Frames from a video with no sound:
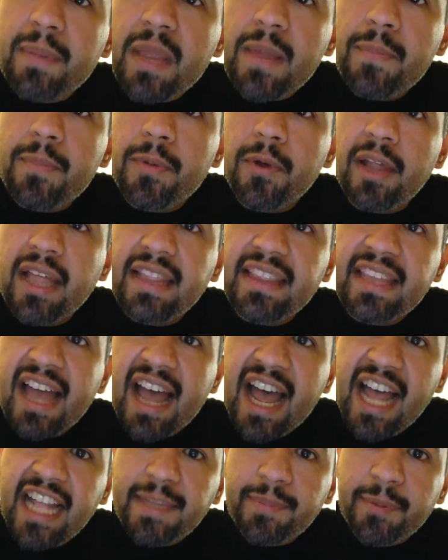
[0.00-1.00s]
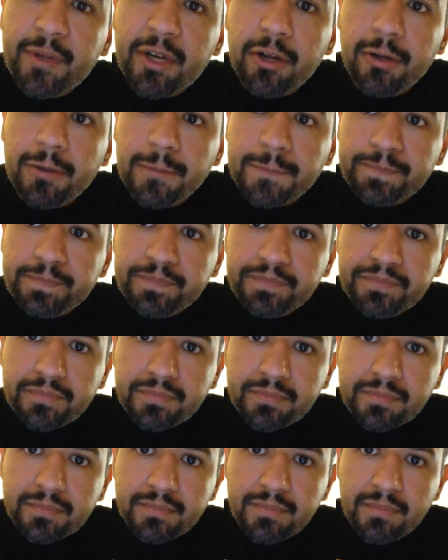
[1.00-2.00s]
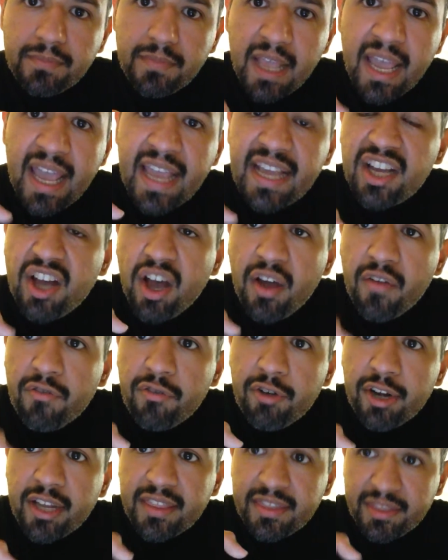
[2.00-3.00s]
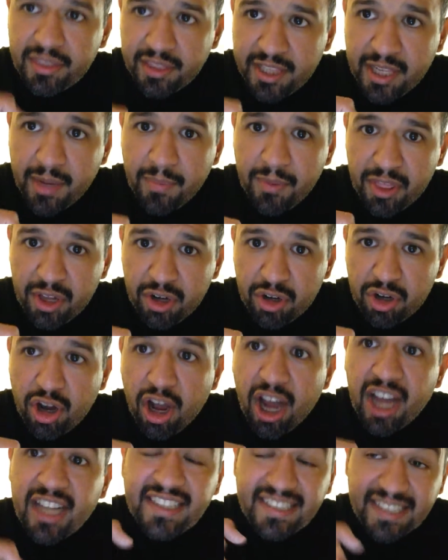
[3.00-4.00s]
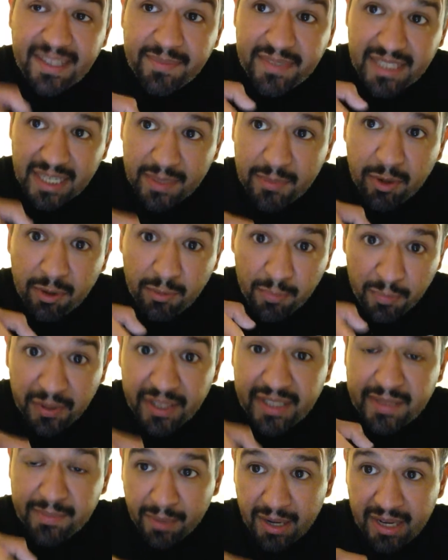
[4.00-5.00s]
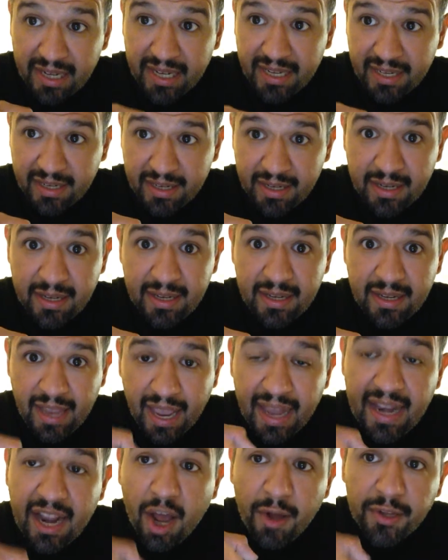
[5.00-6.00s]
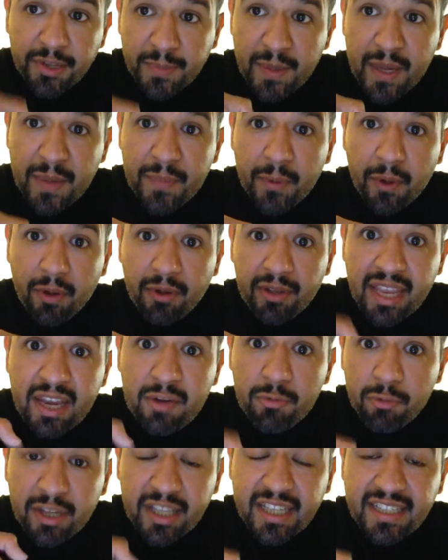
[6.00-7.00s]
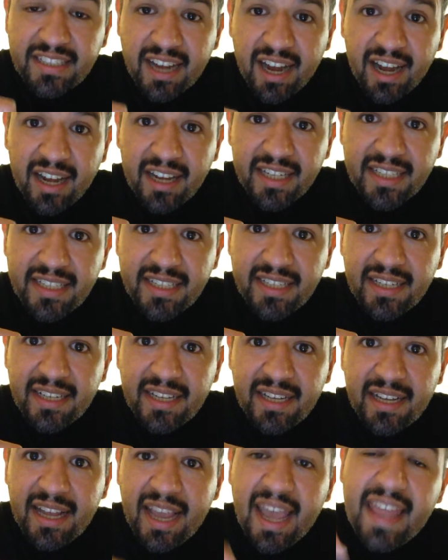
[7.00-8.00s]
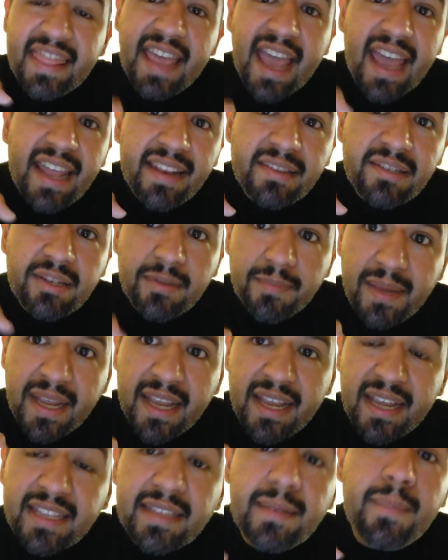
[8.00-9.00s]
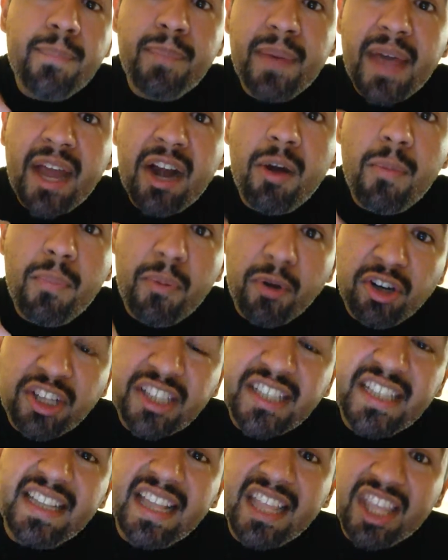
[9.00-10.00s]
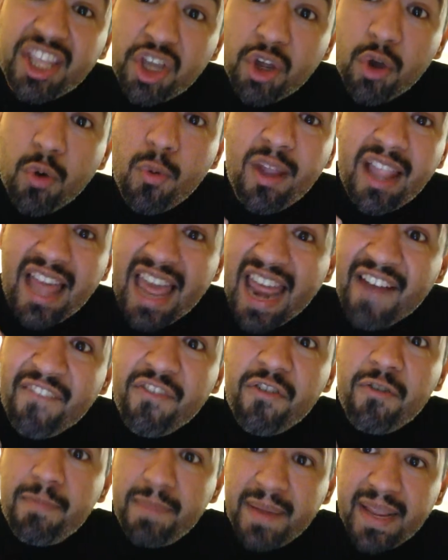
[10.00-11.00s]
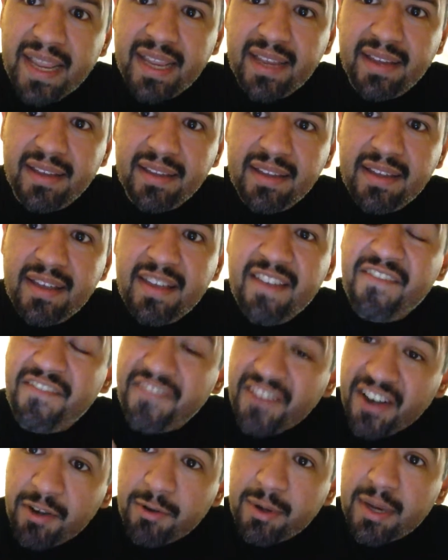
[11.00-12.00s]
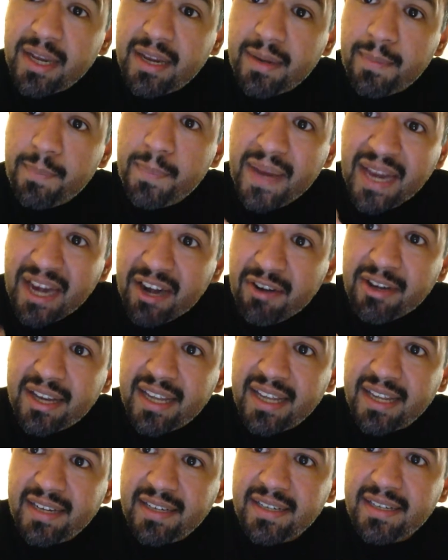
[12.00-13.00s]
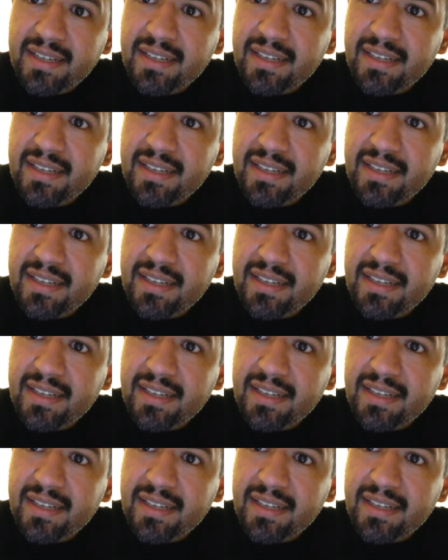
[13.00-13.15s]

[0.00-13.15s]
people at the hospital and covering some of their costs. Tim Tebow puts money and helps people. He really does. And that, to me, is a better person than you will ever be. Period. Period.